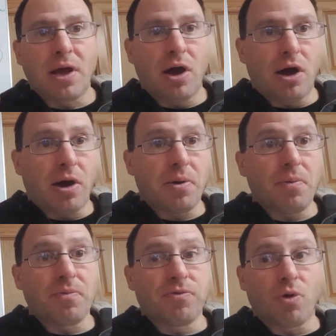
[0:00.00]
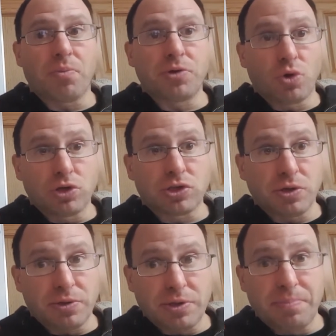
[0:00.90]
uh, for because
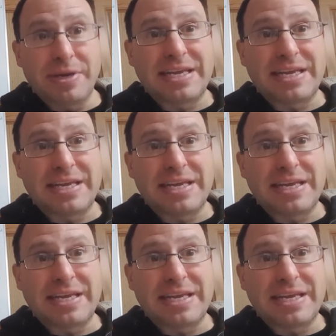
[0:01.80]
they're